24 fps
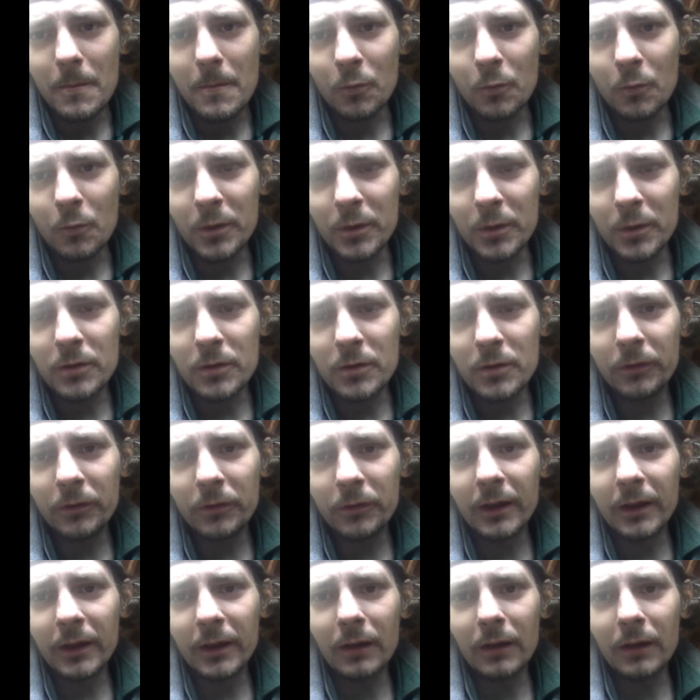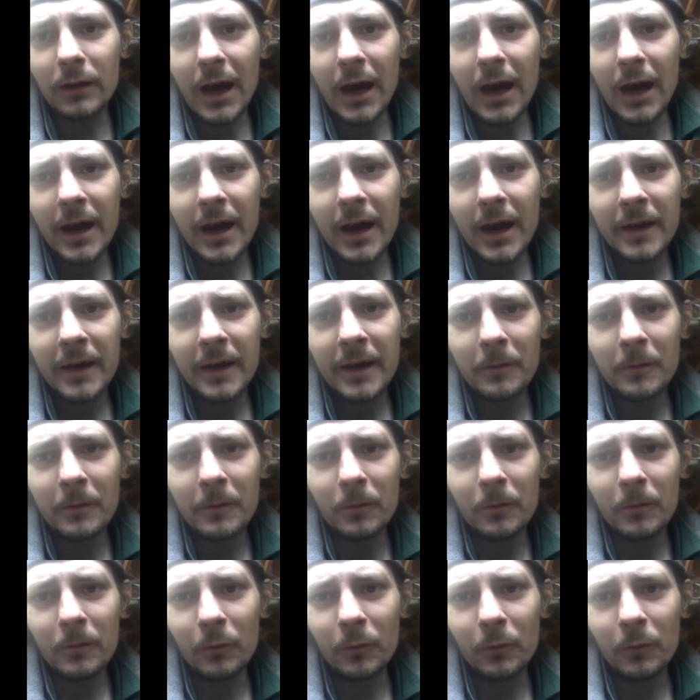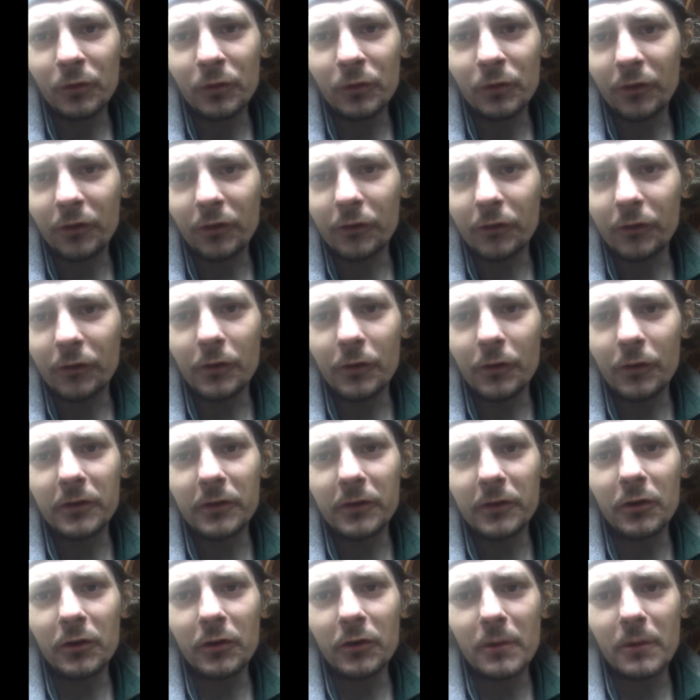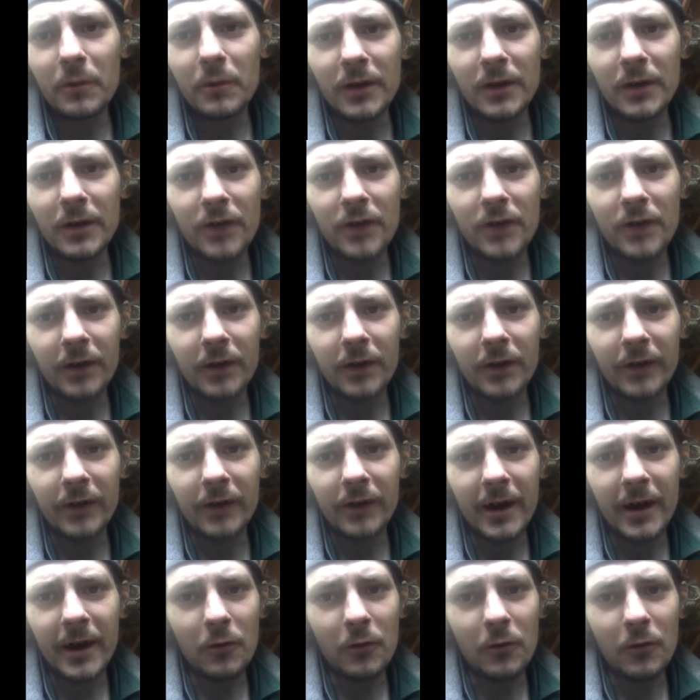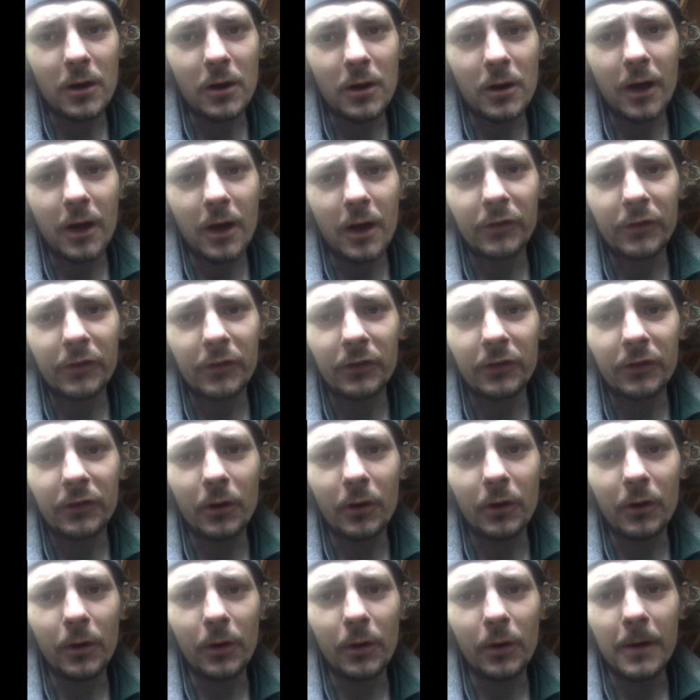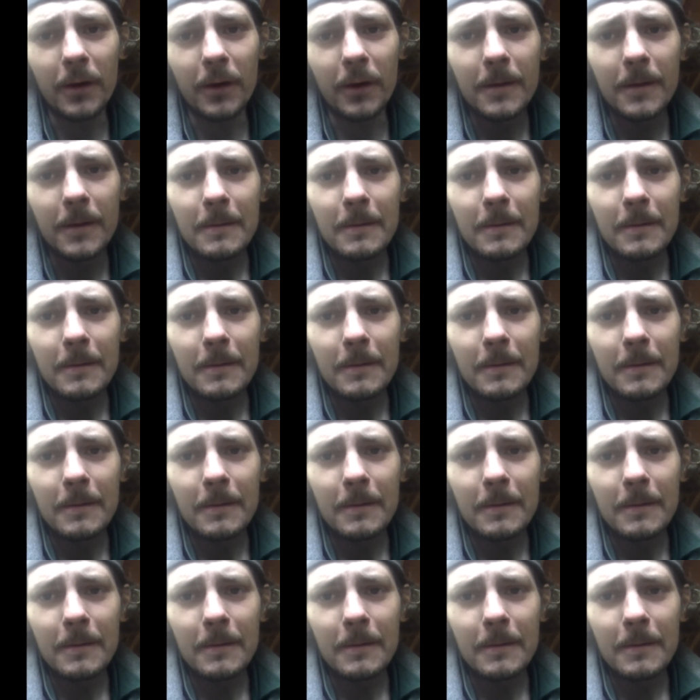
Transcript: we'll be using lye which is also known as sodium hydroxide or caustic soda.